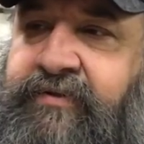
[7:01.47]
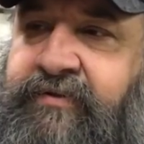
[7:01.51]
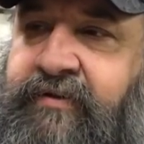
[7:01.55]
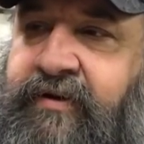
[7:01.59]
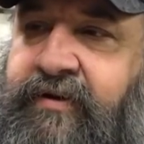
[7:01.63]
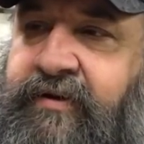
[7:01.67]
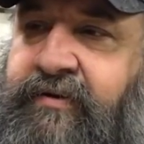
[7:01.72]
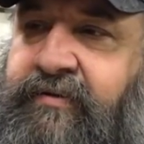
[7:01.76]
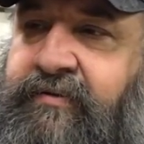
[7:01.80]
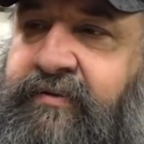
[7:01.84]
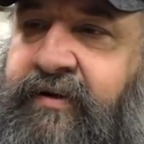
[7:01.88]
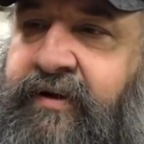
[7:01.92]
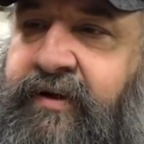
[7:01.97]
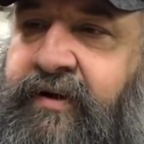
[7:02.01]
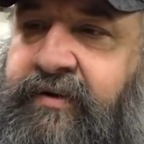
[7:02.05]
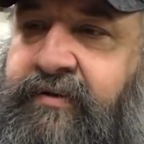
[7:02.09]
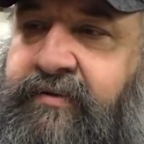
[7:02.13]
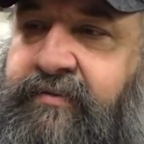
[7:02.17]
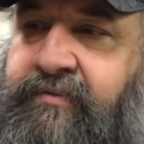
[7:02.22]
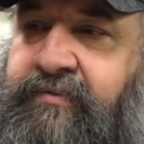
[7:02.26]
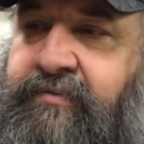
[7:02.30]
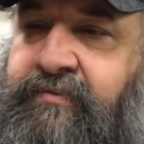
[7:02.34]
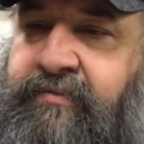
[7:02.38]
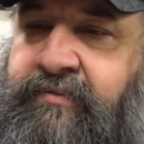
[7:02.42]
straight
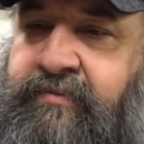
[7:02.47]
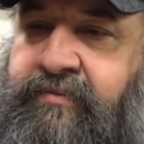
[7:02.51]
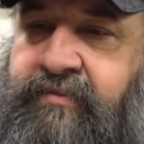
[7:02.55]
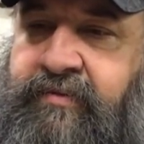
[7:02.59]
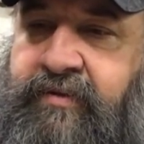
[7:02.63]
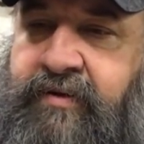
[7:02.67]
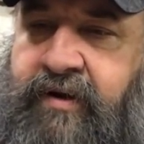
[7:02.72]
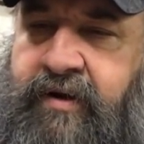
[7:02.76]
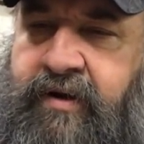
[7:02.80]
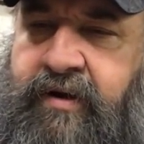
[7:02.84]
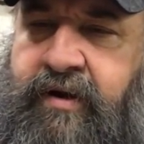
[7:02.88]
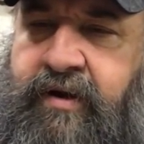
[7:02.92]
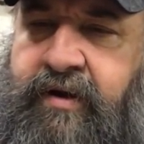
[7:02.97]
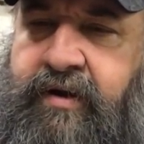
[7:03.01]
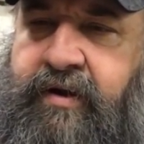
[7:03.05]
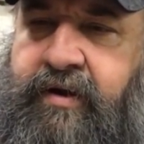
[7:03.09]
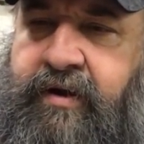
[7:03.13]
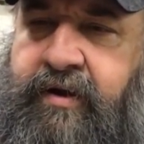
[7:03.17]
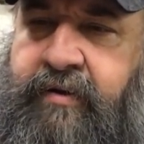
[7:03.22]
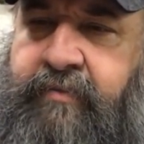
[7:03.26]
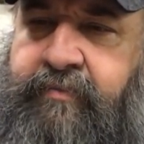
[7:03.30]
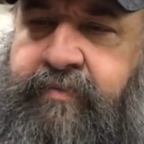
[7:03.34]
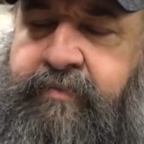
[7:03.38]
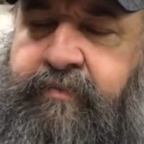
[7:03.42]
out, and
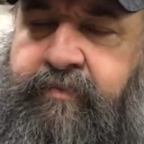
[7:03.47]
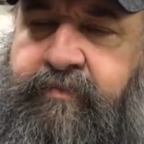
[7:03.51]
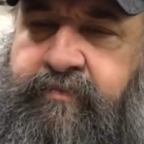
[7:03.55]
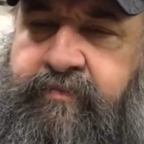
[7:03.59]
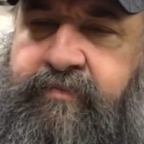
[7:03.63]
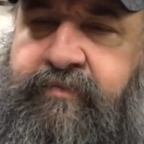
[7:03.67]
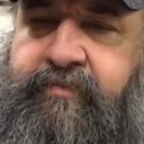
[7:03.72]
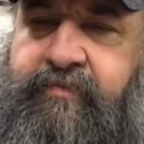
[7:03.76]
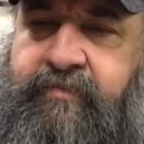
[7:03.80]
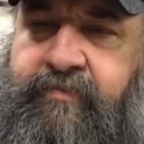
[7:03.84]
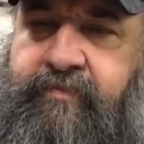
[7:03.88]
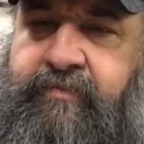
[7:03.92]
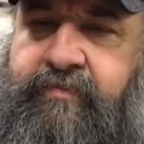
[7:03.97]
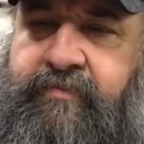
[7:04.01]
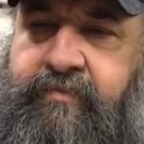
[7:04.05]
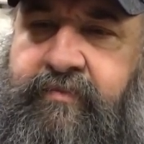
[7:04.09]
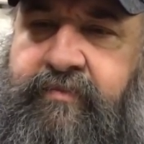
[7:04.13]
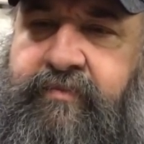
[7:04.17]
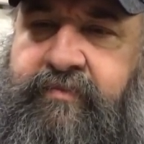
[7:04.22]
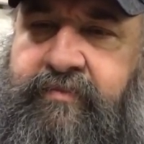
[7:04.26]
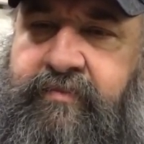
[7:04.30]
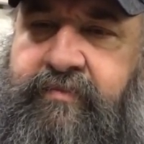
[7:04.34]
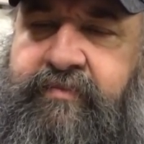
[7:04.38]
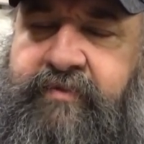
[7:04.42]
yeah
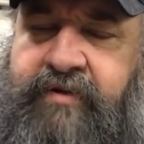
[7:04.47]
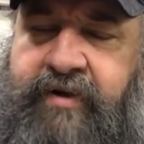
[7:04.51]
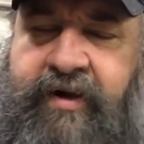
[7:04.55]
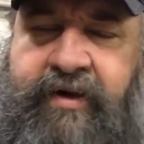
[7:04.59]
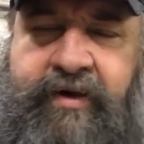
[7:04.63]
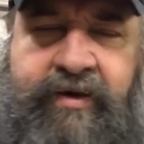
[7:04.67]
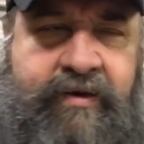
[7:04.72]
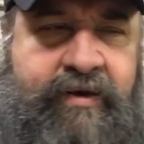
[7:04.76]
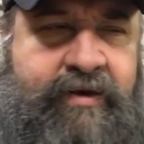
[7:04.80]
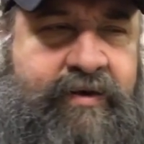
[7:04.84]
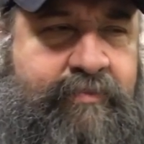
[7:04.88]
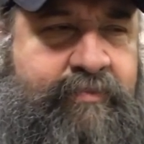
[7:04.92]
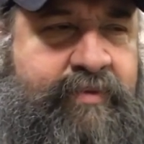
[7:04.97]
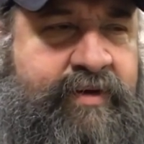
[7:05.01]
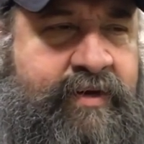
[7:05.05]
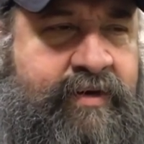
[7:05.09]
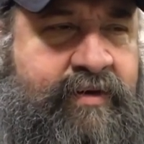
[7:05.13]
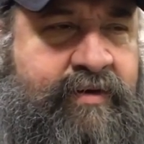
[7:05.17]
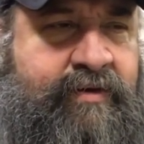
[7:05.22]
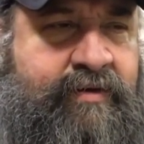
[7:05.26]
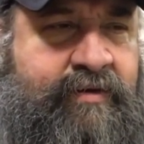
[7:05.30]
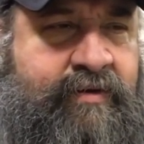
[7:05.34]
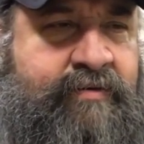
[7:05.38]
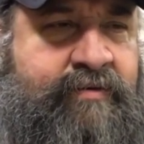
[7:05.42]
kind of like being,
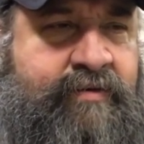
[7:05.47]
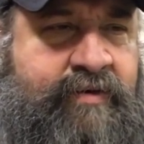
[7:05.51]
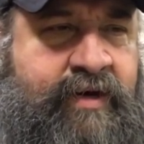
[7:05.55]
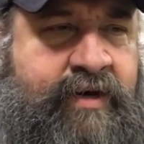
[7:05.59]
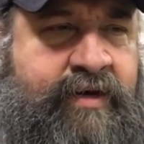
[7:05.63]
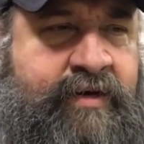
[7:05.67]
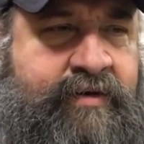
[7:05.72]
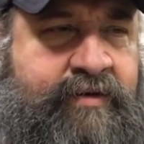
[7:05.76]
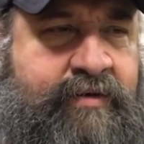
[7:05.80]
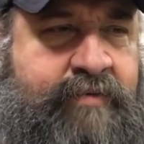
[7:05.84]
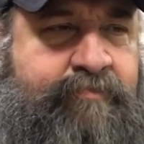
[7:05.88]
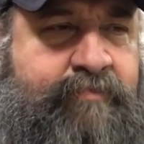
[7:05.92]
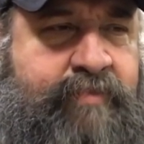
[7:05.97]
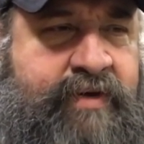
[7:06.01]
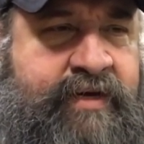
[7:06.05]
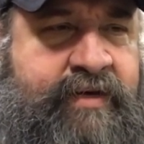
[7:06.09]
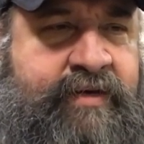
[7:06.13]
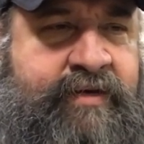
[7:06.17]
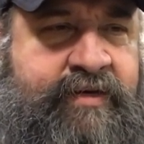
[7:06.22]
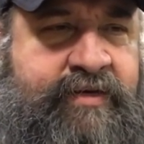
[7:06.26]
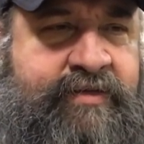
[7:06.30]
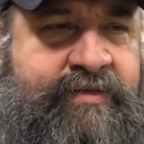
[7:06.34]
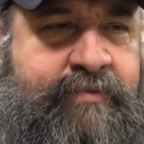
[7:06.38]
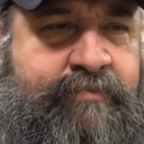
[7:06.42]
you know, kind of
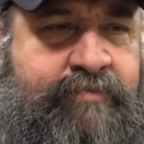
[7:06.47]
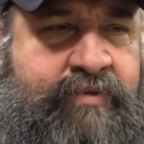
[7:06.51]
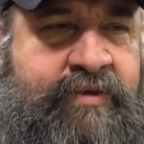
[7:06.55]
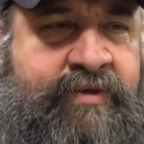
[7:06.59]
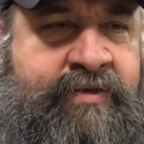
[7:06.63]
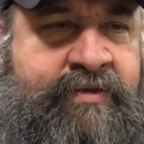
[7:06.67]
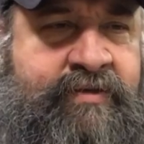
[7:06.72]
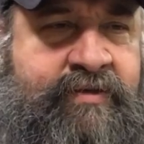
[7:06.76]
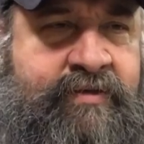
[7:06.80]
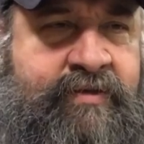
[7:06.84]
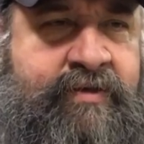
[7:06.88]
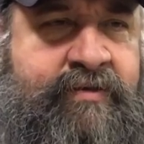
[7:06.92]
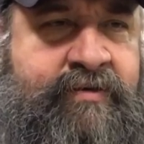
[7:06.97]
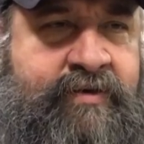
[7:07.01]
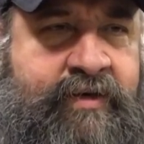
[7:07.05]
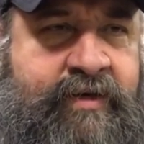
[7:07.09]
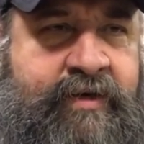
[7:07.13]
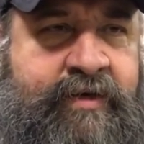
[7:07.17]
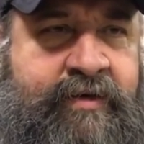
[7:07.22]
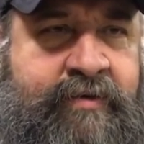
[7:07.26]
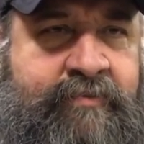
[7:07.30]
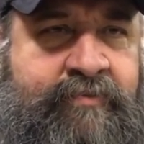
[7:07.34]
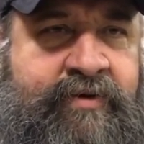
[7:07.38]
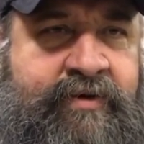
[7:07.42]
being disciplined that,
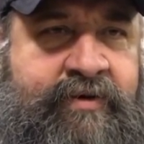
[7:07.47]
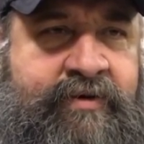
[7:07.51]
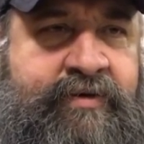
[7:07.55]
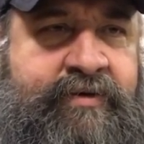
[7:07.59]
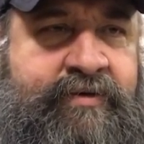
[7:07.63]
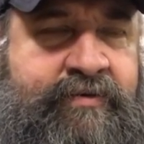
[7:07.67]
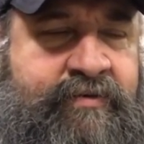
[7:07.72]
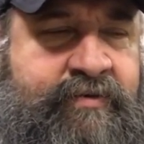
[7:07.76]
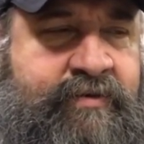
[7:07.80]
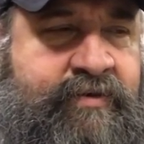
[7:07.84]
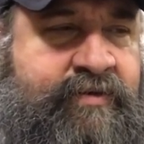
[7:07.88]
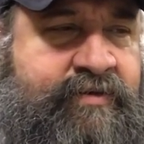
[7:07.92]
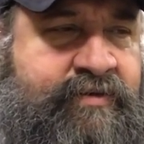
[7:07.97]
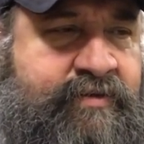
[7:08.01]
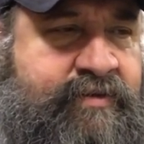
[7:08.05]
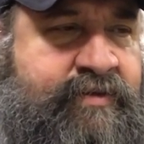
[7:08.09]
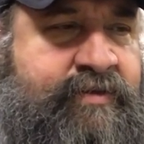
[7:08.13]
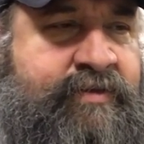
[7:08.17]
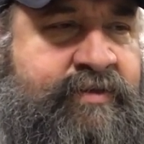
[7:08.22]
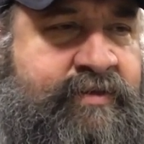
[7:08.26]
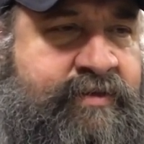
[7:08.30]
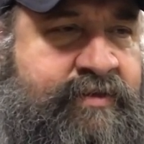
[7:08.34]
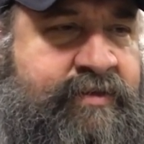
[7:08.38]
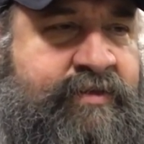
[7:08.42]
okay, I'm going to do this
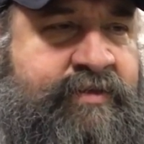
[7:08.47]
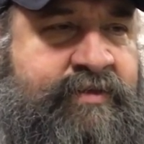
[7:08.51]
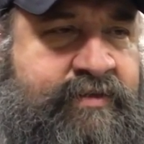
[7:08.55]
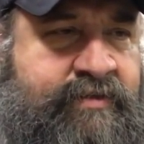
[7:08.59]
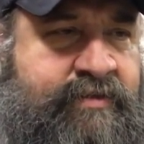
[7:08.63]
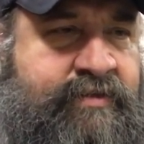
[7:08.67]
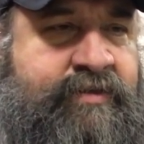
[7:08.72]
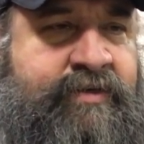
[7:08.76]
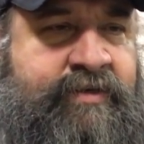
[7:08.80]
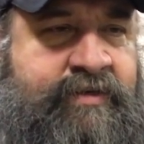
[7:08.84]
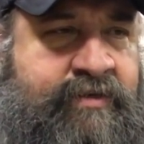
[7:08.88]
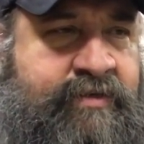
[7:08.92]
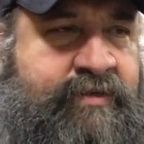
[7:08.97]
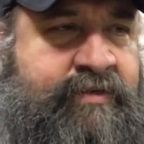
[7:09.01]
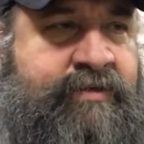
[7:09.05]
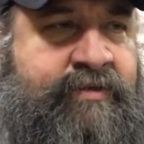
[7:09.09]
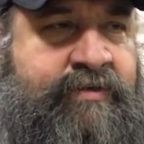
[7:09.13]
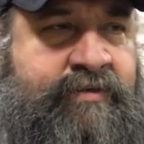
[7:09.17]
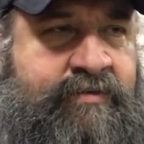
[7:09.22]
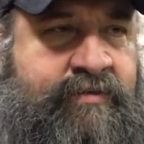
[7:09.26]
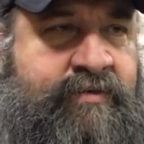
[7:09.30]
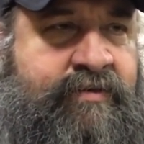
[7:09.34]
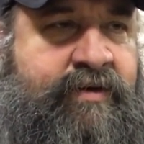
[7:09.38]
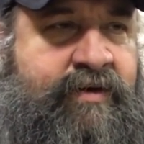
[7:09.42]
then and this and then,
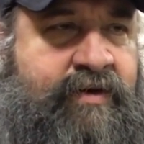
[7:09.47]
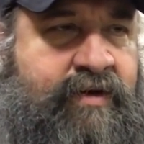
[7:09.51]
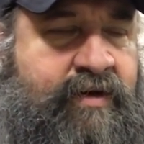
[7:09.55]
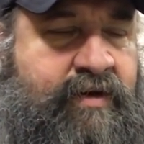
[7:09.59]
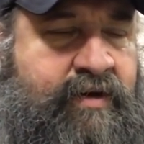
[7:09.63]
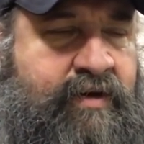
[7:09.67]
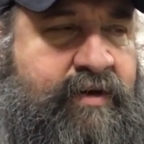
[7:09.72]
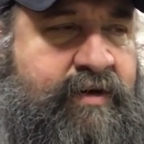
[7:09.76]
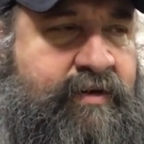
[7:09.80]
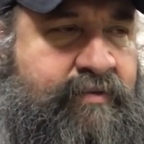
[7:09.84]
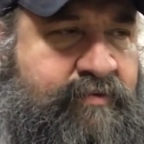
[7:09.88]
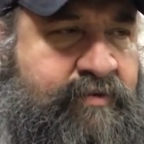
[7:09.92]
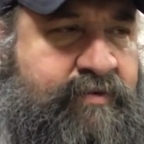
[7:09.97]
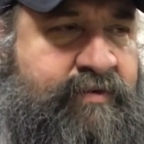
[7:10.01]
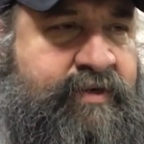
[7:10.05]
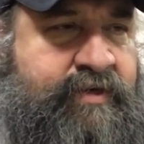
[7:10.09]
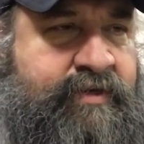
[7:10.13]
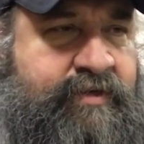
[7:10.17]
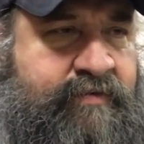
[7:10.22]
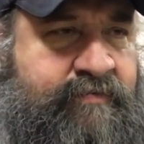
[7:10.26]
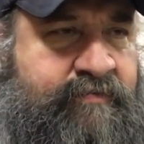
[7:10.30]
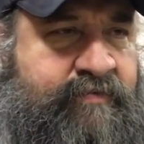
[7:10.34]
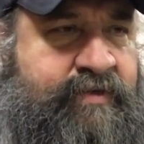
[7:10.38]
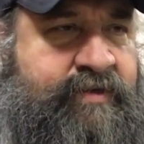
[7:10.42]
and I'm going to
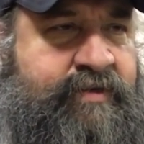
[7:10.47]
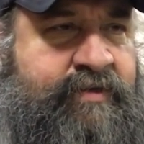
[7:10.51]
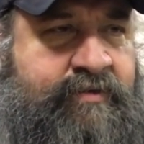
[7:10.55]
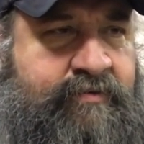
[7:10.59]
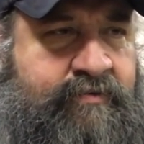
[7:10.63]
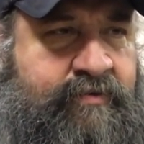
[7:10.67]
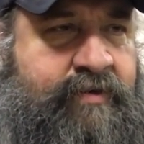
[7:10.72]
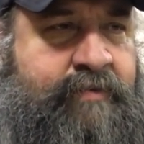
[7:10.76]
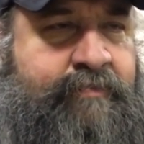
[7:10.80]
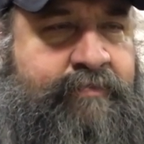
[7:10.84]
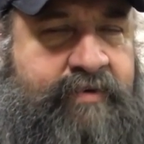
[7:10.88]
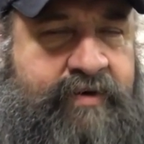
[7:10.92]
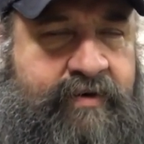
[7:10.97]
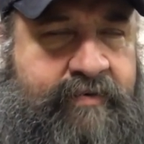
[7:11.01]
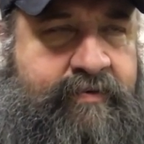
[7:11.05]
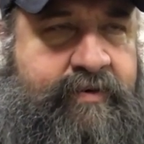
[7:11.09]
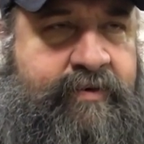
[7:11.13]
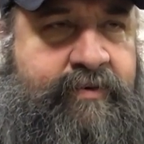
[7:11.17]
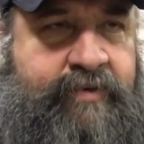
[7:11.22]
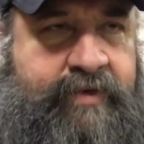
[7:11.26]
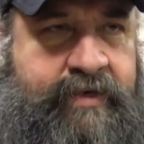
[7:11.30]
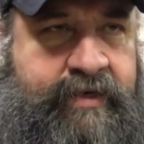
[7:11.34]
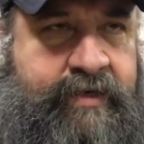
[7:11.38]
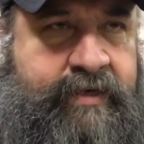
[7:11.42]
get a video up
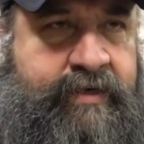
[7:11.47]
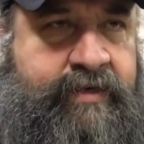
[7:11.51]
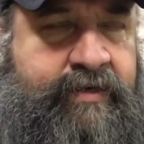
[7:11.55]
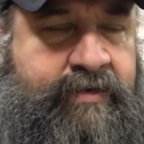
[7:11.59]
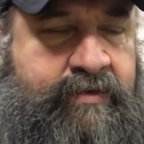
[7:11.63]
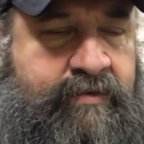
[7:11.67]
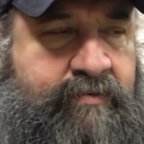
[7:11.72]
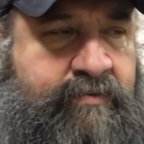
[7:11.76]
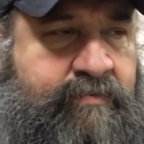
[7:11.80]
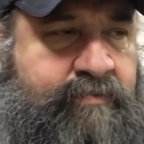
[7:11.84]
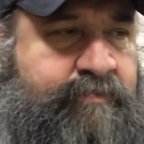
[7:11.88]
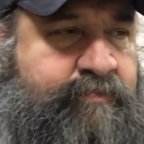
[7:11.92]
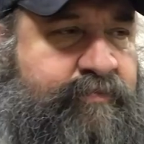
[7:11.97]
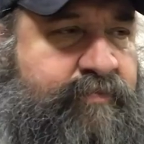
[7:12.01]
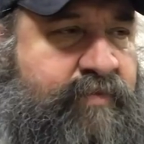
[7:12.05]
every week. And